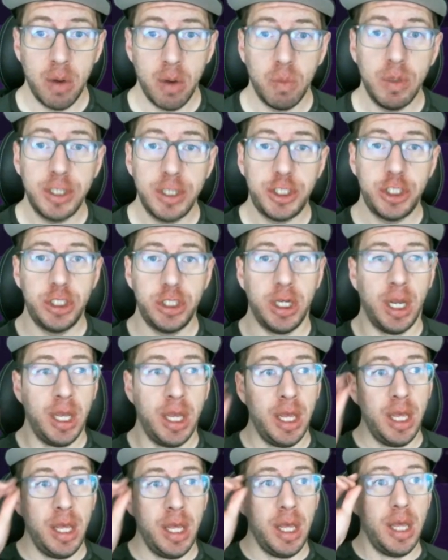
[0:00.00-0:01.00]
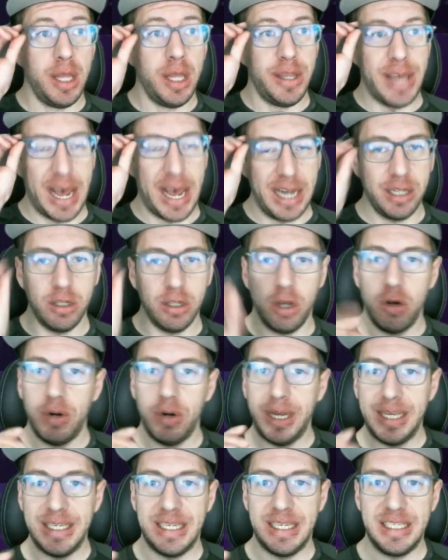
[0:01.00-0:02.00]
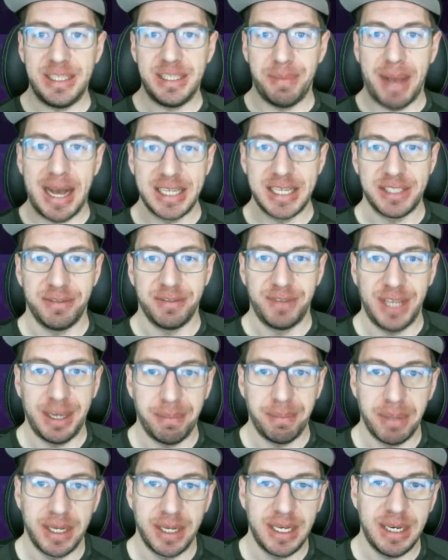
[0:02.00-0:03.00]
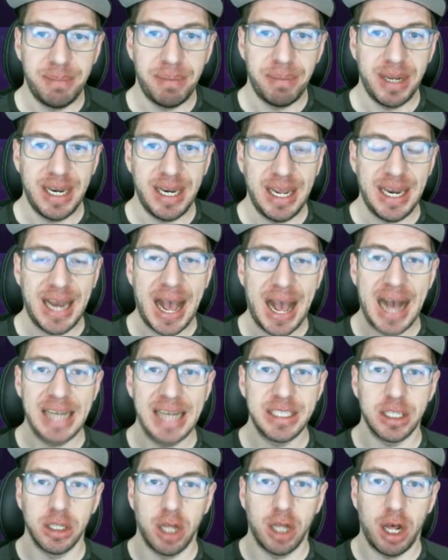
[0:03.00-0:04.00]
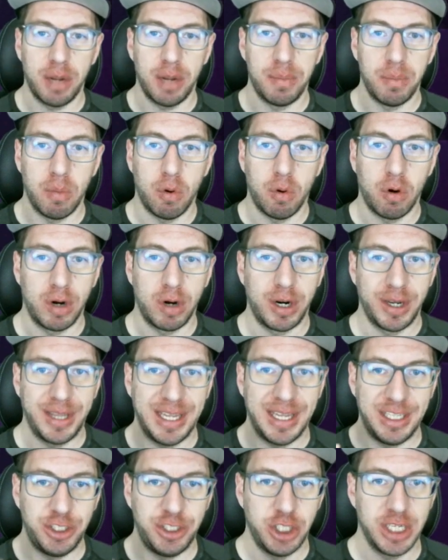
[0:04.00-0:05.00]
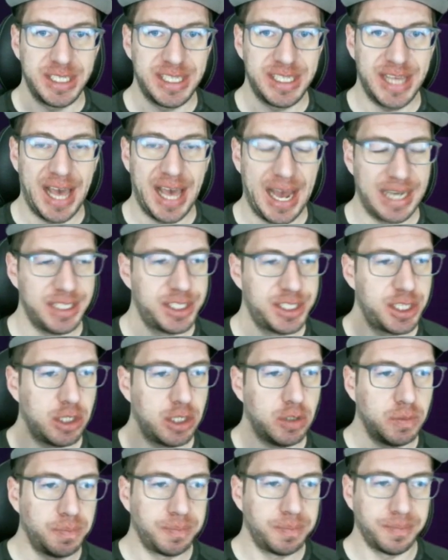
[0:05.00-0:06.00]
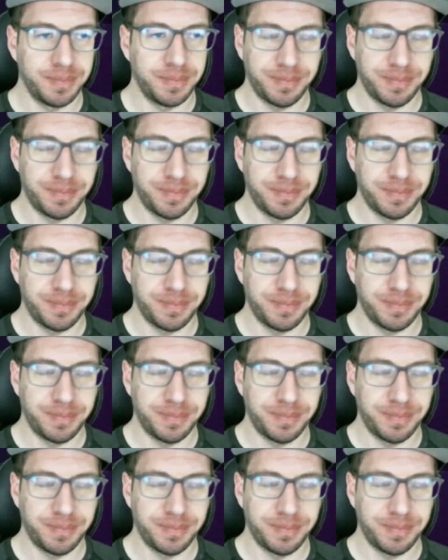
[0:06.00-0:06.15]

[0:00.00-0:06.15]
which that alone is a massive thing, but it has a lot more than just that. So